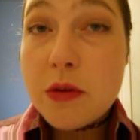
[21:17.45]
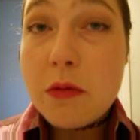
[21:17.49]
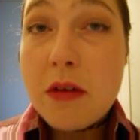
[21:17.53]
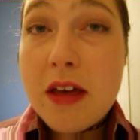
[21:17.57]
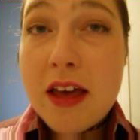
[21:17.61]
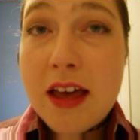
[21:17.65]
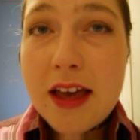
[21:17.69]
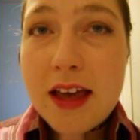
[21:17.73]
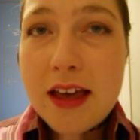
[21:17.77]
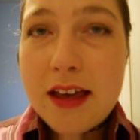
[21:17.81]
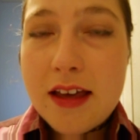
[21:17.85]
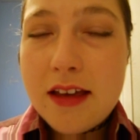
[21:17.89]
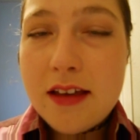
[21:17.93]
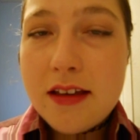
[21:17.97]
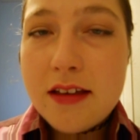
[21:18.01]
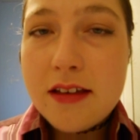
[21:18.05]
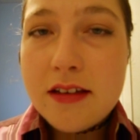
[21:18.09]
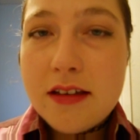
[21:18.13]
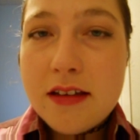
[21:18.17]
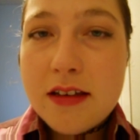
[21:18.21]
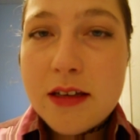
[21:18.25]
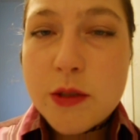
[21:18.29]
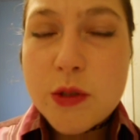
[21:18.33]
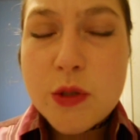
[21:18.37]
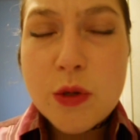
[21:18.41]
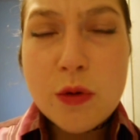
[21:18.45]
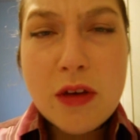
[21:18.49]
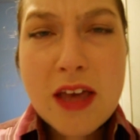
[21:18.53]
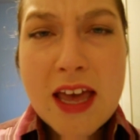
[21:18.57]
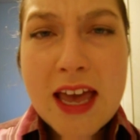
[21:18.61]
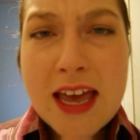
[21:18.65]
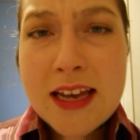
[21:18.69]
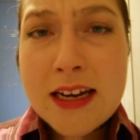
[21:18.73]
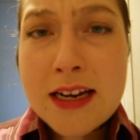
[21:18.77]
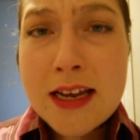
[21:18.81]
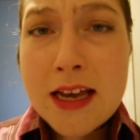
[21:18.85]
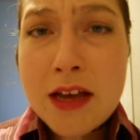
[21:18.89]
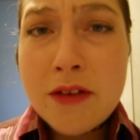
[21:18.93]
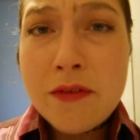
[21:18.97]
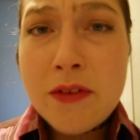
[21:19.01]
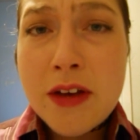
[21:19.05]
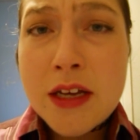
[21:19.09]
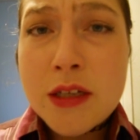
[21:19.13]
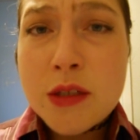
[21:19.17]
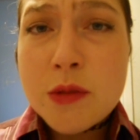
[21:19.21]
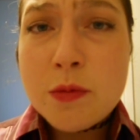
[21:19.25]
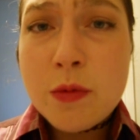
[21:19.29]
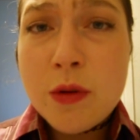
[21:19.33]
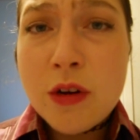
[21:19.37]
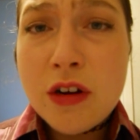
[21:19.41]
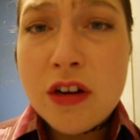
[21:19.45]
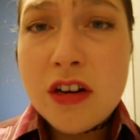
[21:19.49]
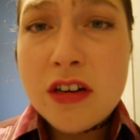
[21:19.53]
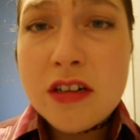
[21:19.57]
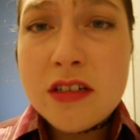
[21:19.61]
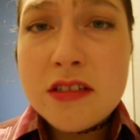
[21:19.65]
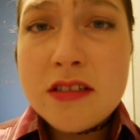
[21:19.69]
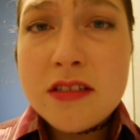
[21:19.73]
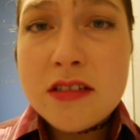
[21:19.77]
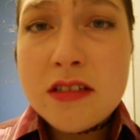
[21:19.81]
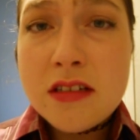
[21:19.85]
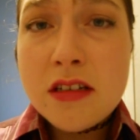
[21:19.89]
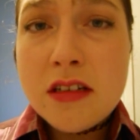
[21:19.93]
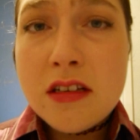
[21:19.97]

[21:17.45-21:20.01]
okay. It's okay to have Asperger's.